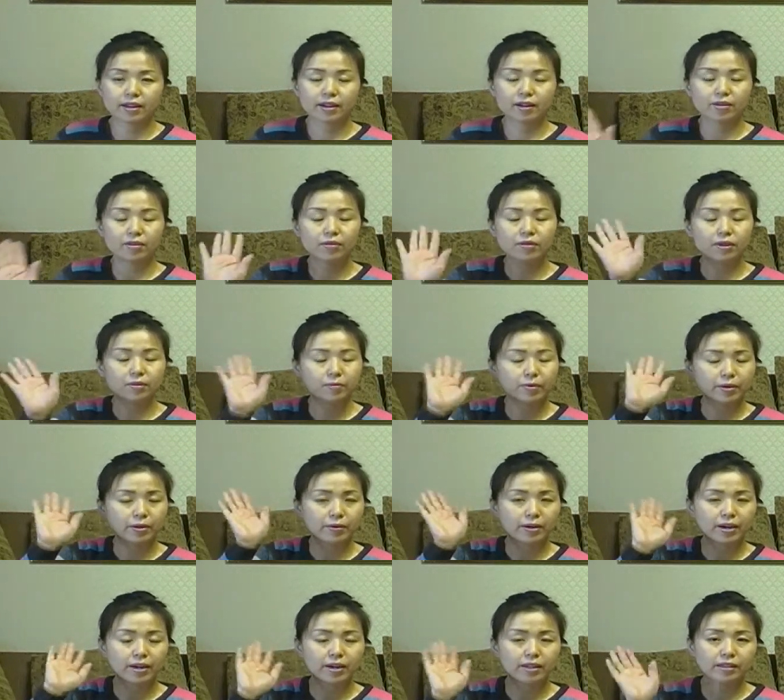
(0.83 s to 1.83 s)
Hello
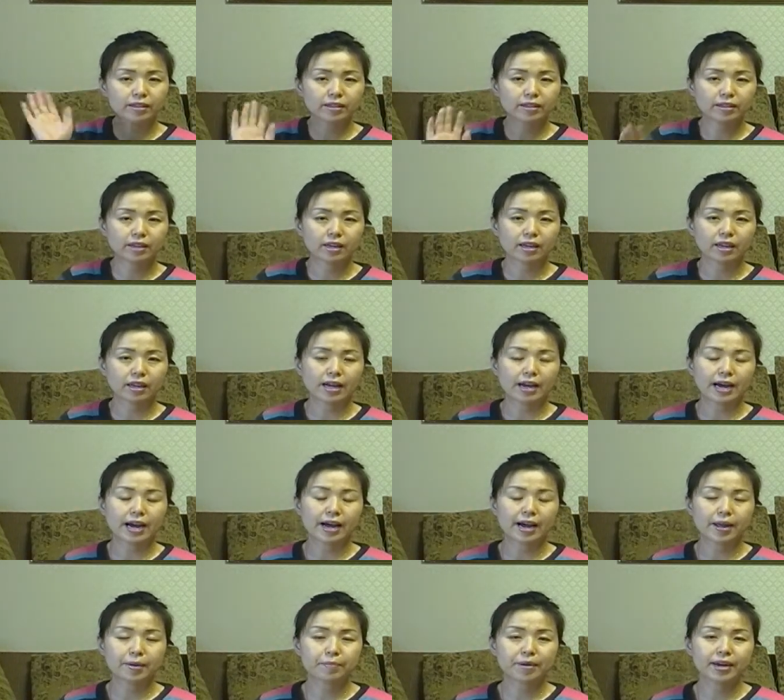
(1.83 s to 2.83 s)
everyone,
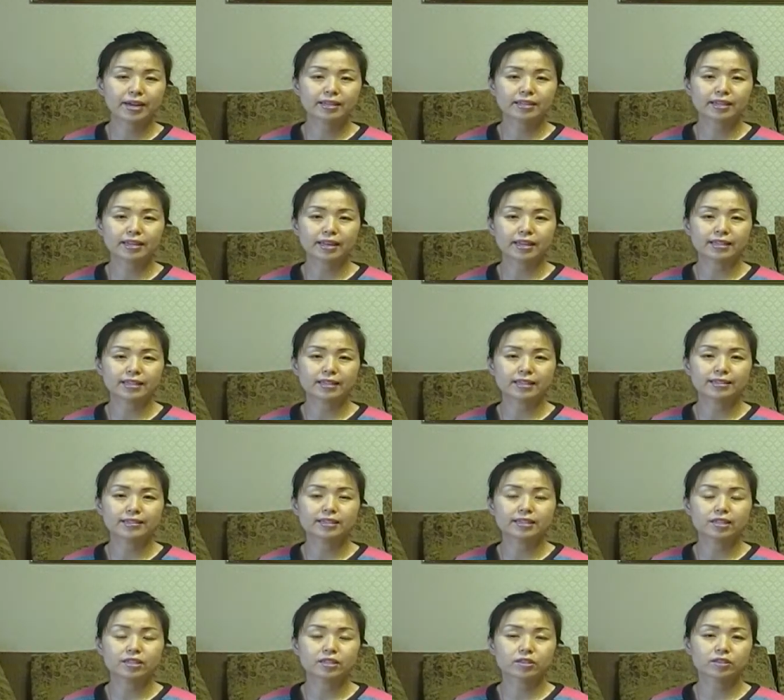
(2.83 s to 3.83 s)
I'm Hanna.
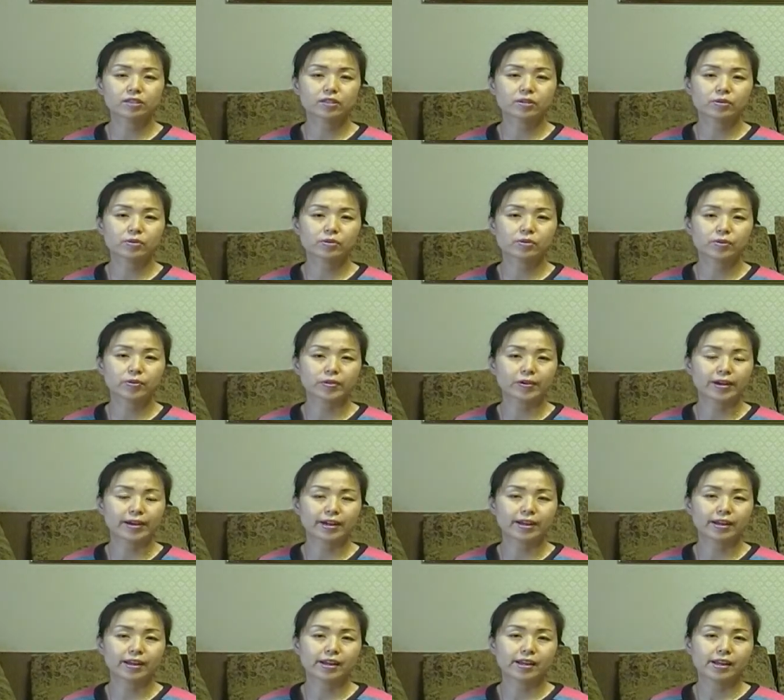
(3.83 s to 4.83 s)
This is Seoul,
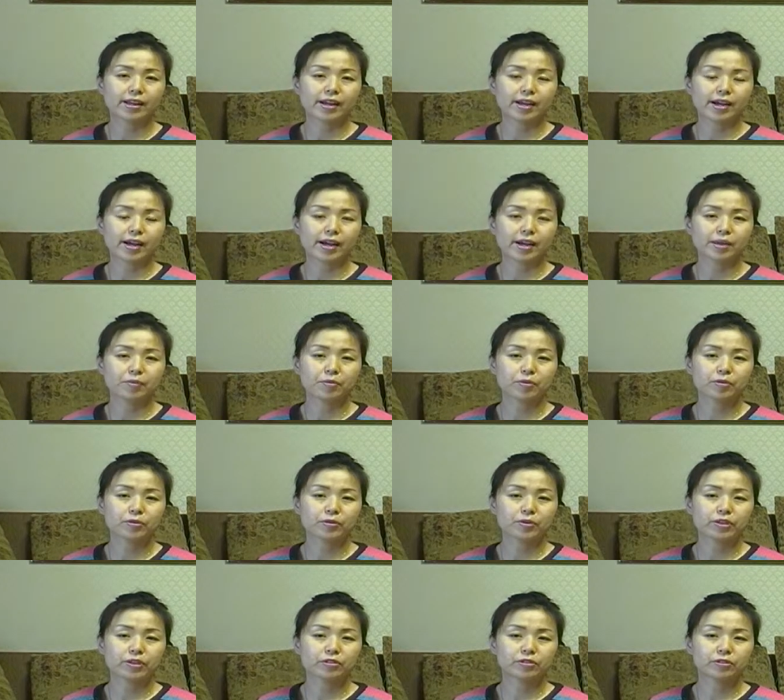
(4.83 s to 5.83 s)
Korea. I'm
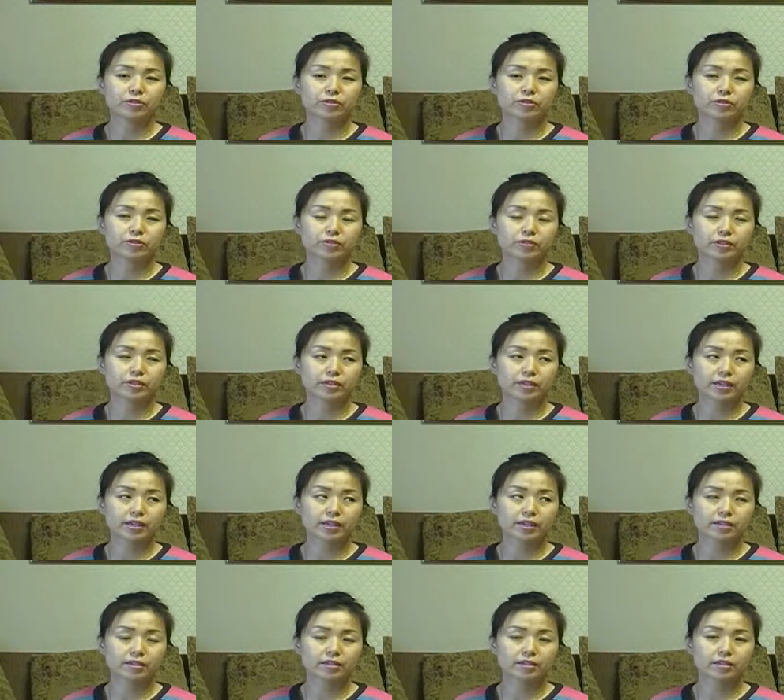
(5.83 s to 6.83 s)
going to
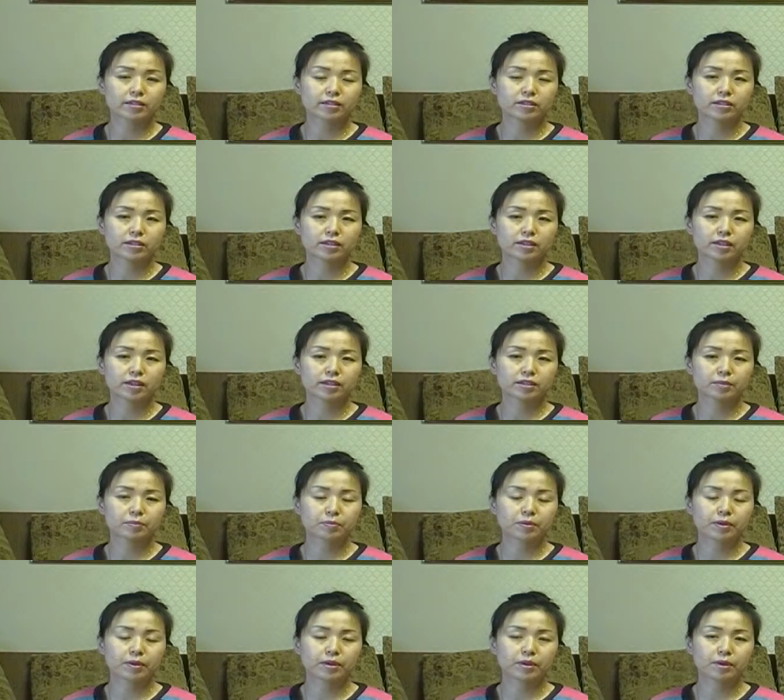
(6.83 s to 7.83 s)
recite
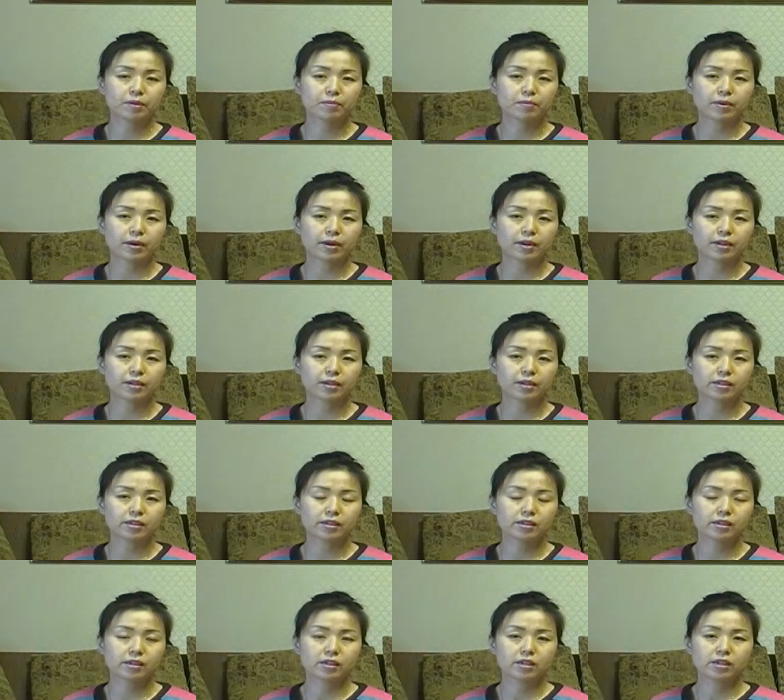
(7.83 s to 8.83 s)
Gospel Mark
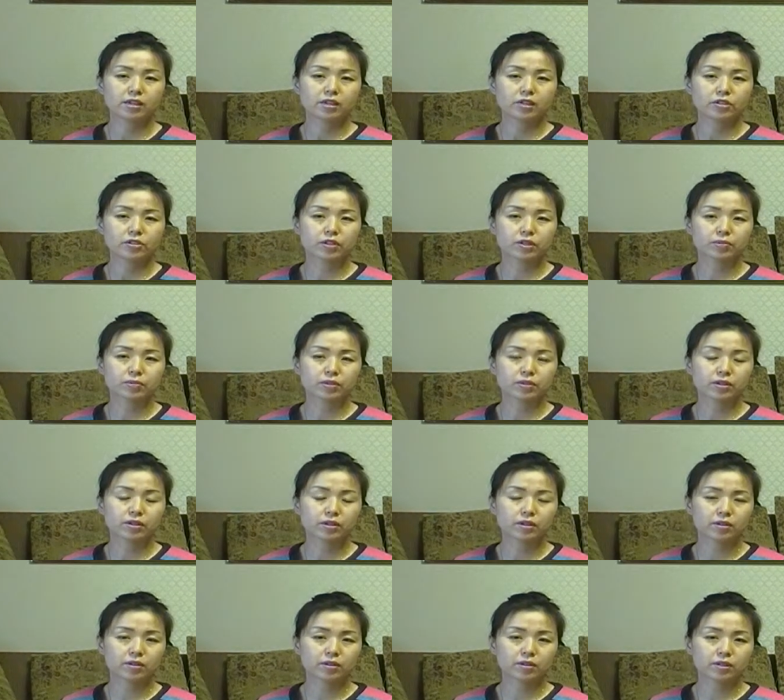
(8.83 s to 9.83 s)

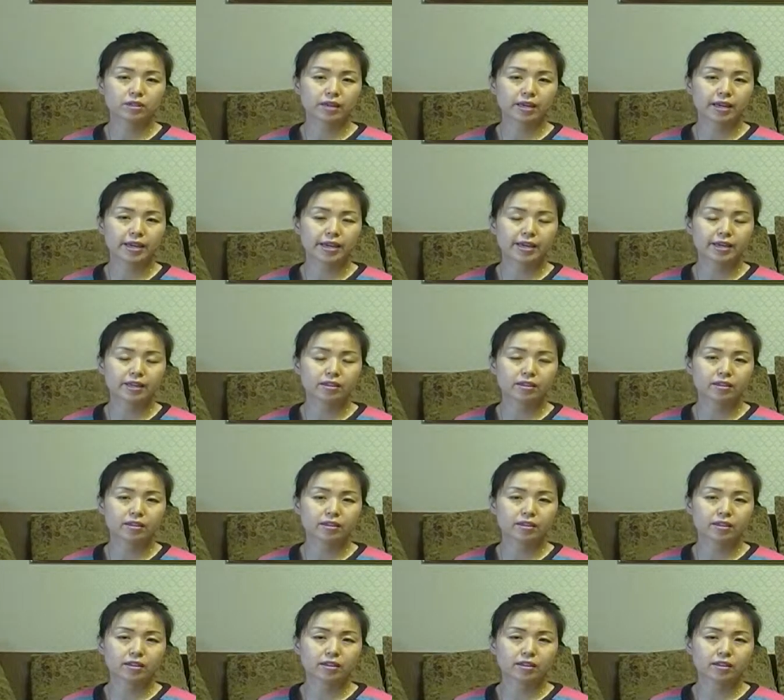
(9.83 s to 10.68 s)
chapter 8,